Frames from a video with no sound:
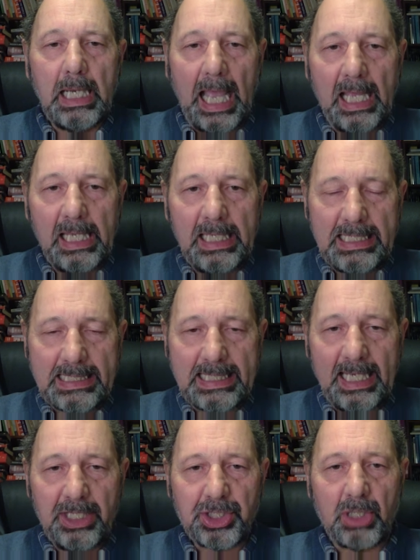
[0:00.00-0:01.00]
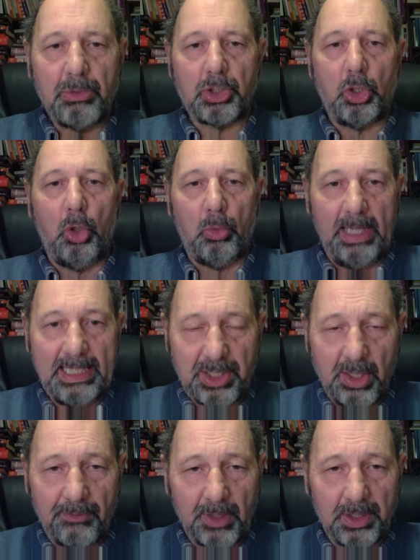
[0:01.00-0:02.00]
in East Asia was
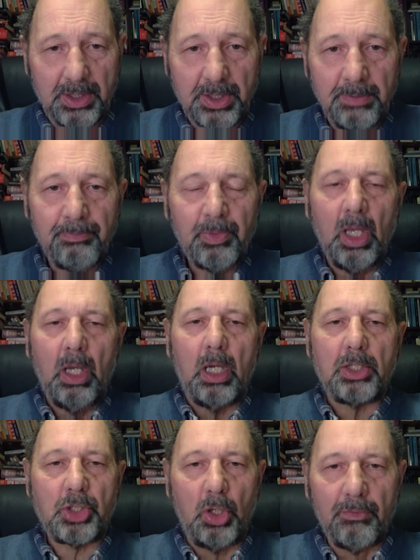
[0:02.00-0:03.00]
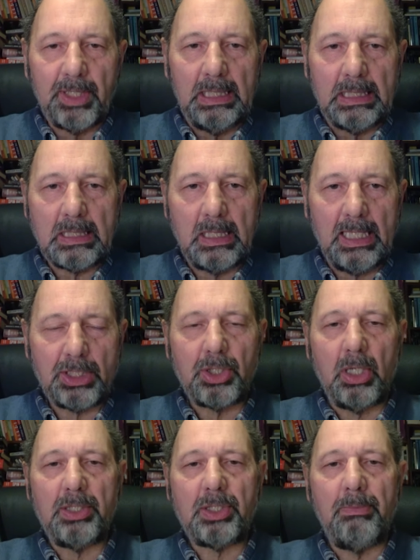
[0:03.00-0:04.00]
always different. Sovereign
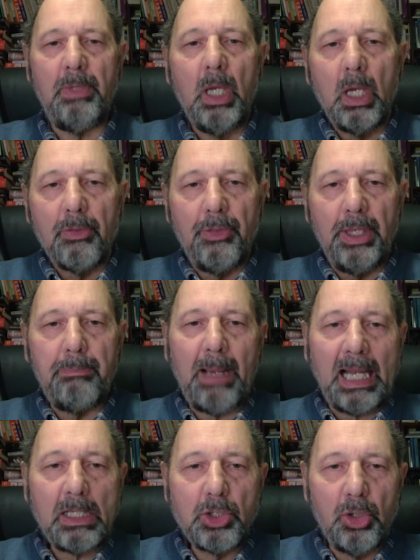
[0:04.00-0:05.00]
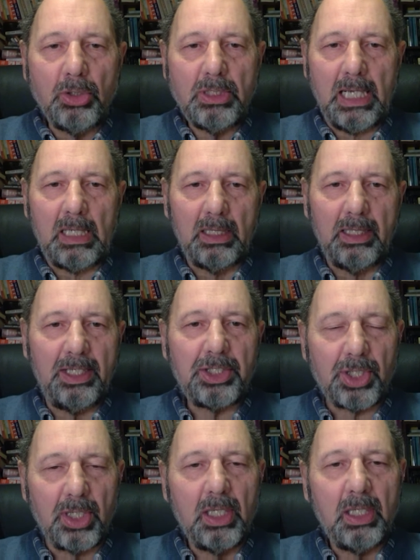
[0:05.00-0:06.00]
internationalism, the Bandung
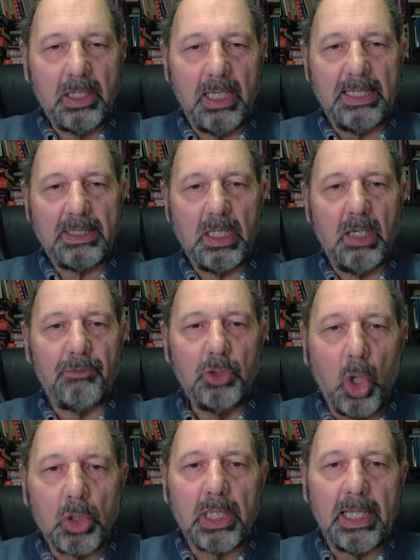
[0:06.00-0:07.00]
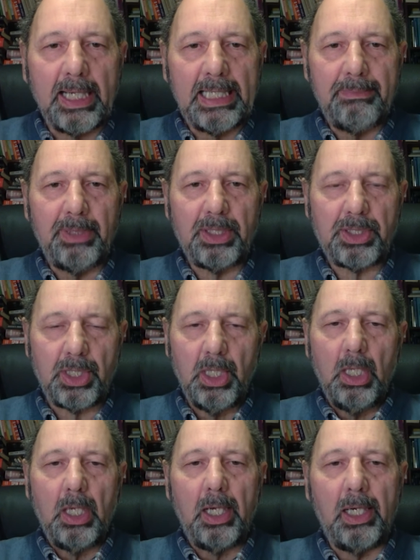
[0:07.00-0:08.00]
Declaration, the idea of
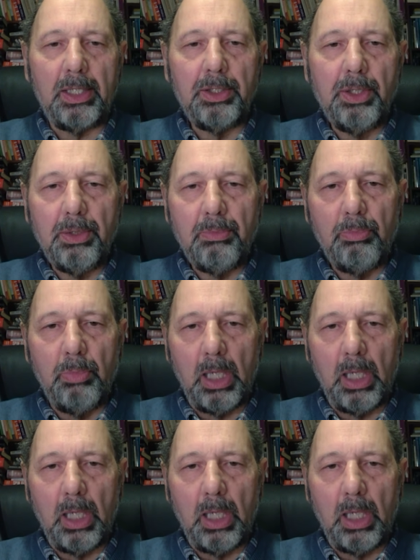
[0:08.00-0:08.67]
non-alignment, uh,